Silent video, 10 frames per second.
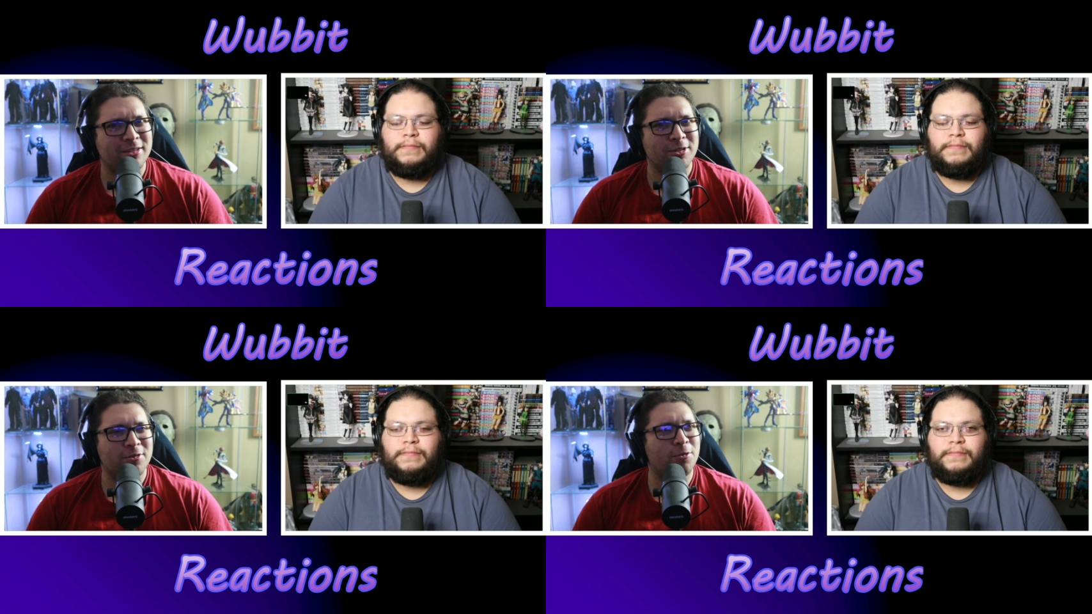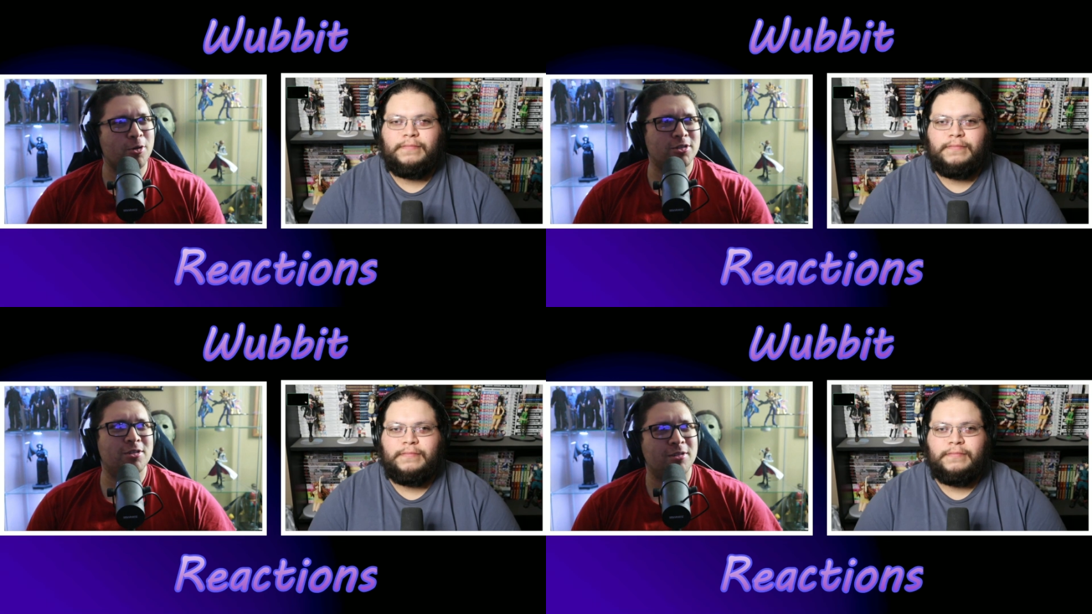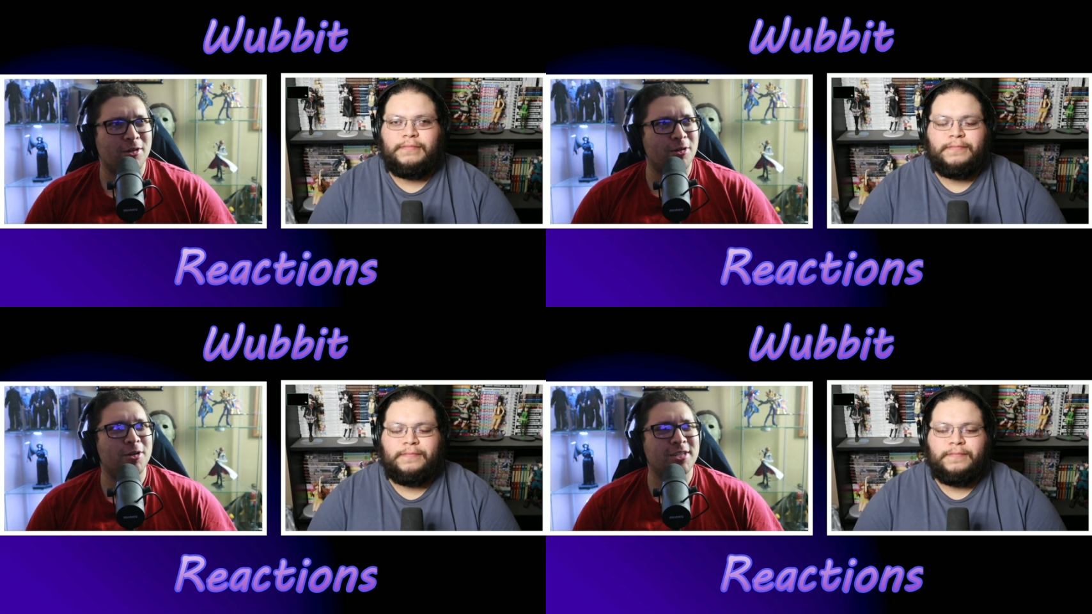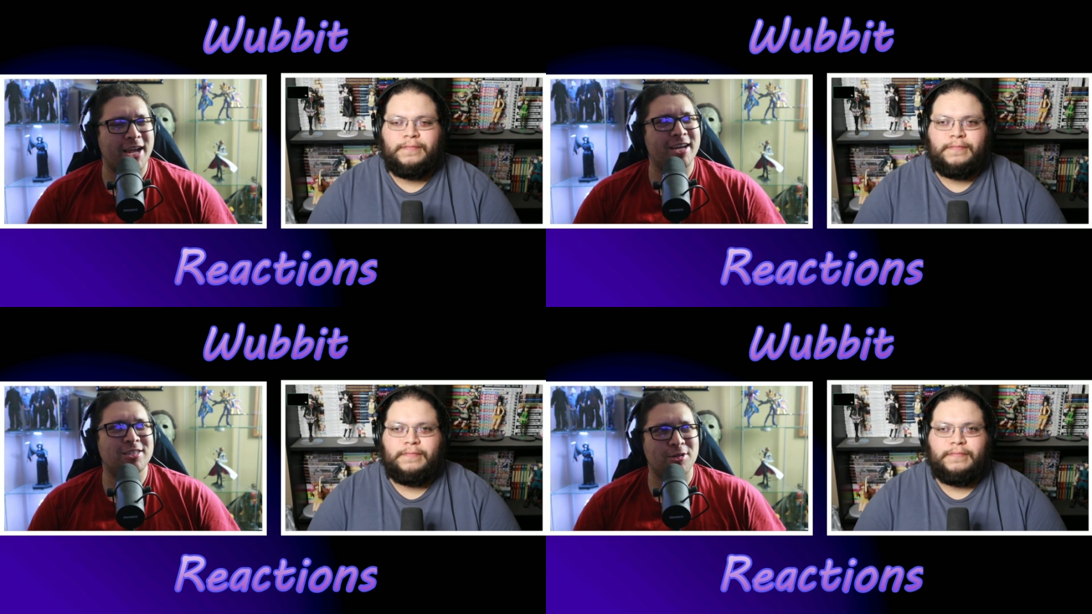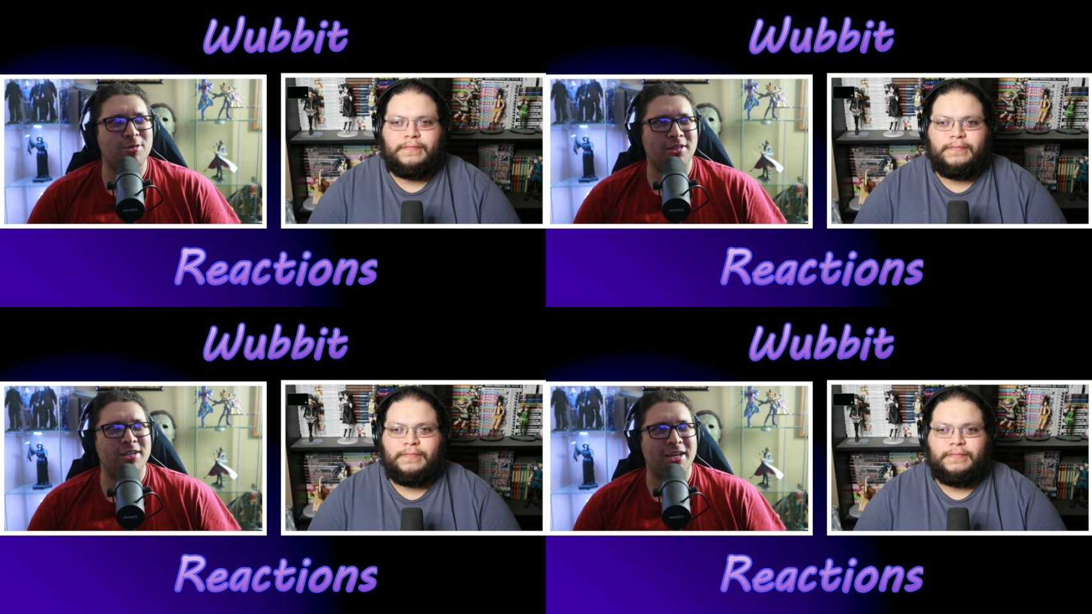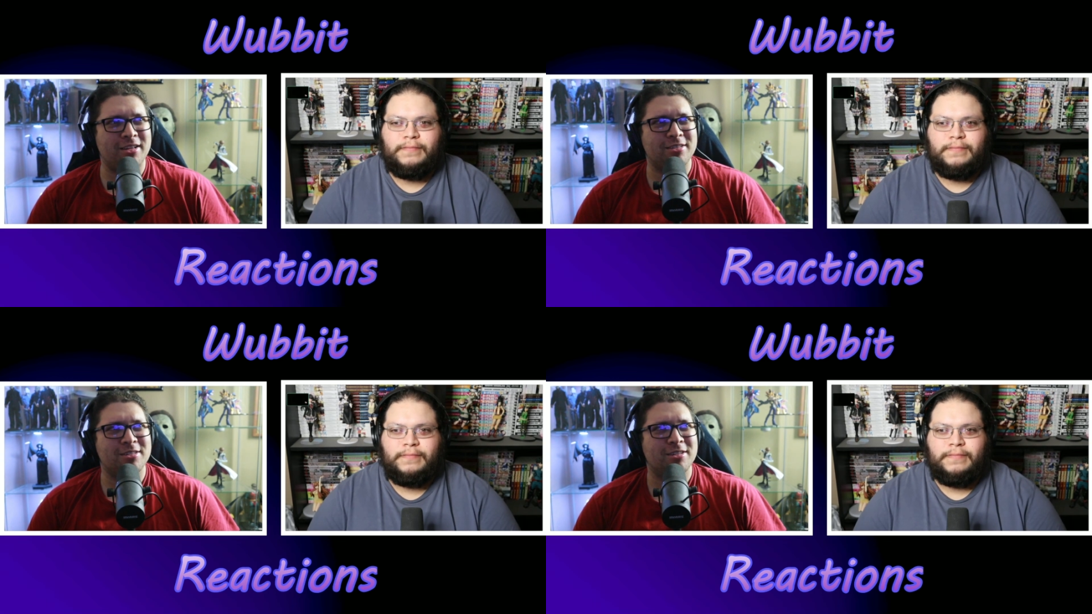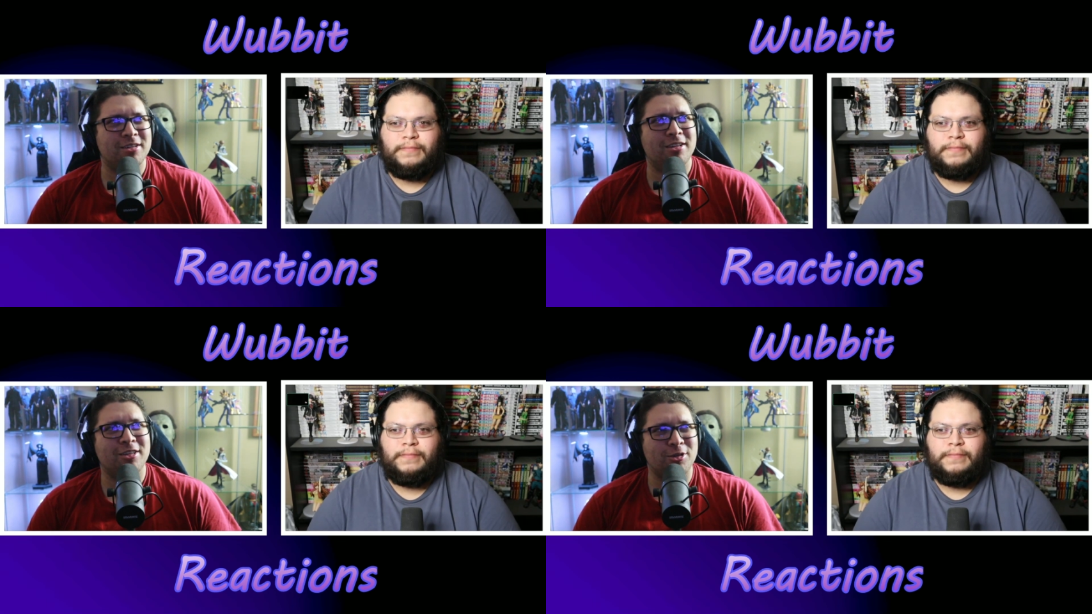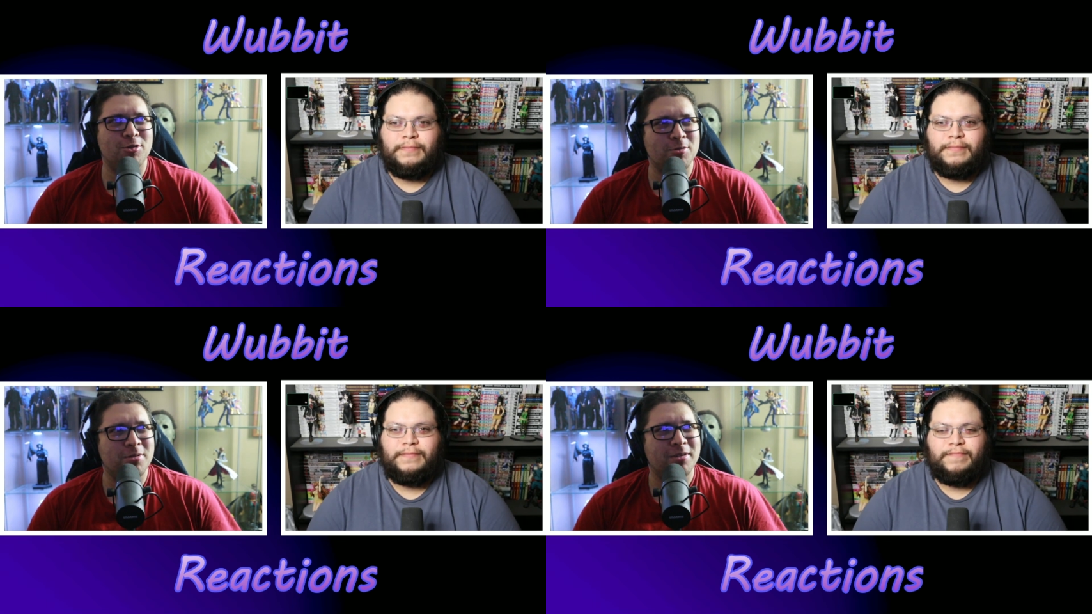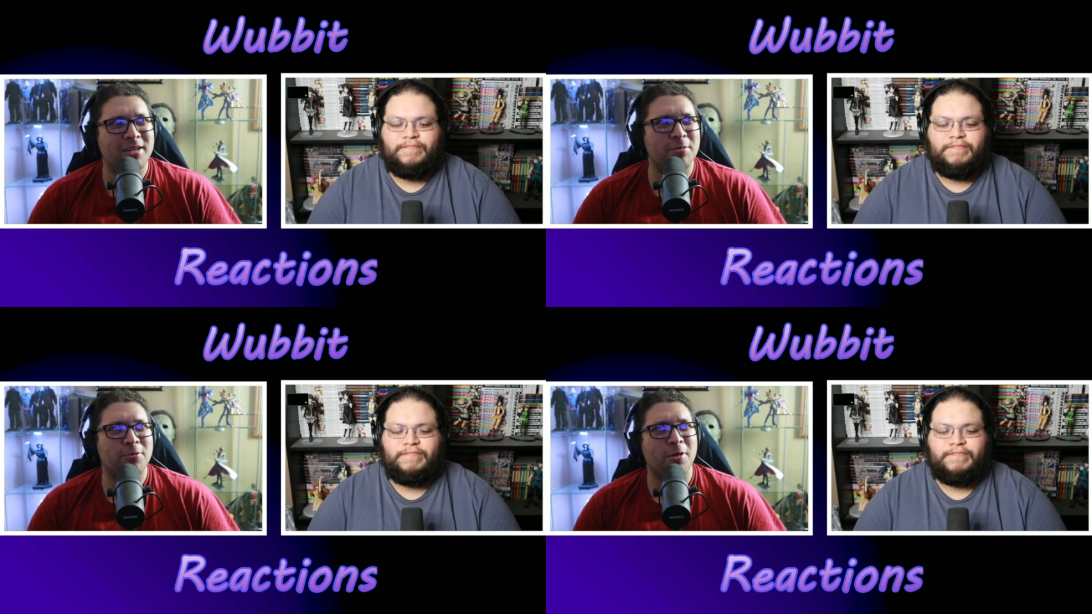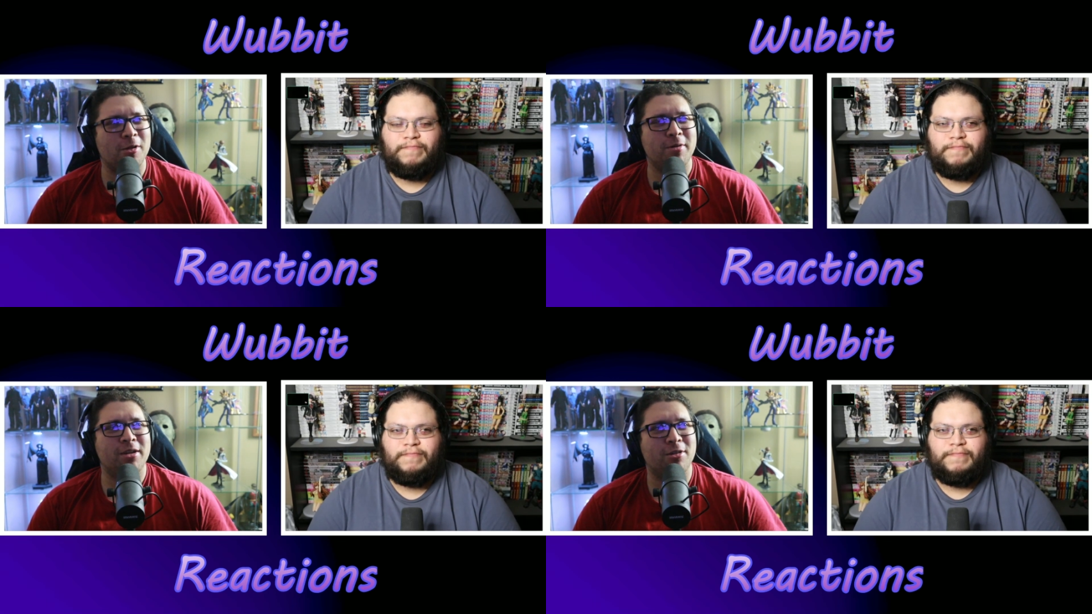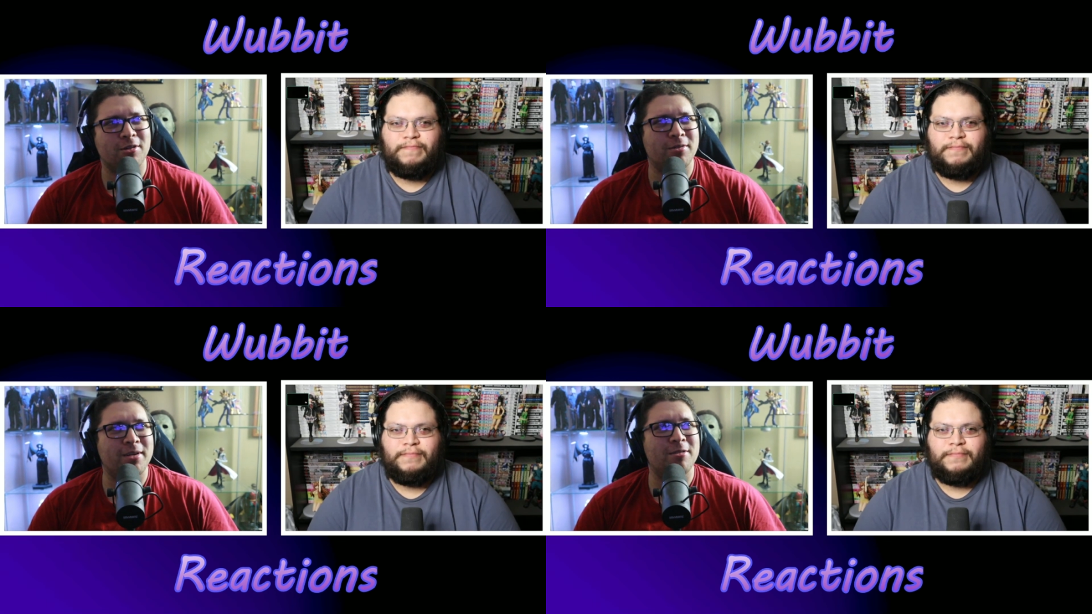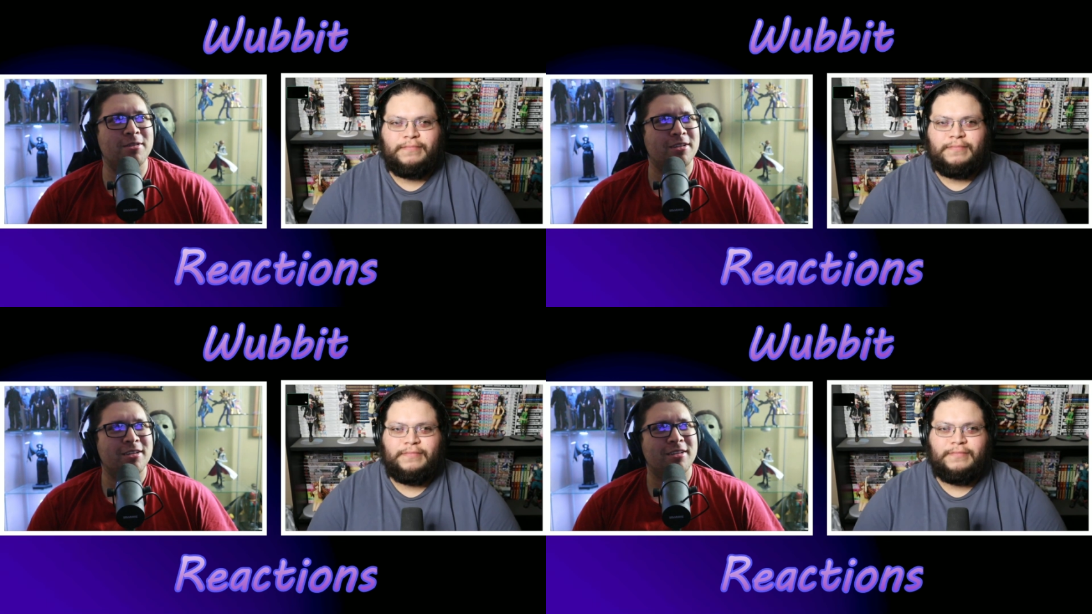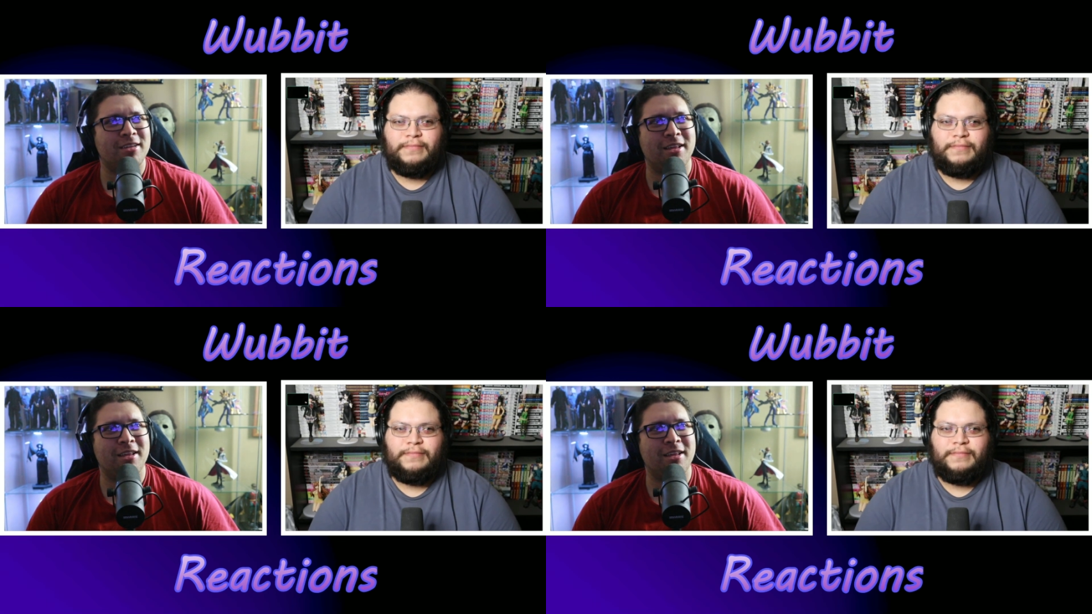Speaker 1: forced her to ask you to the dance, you keep following her around, and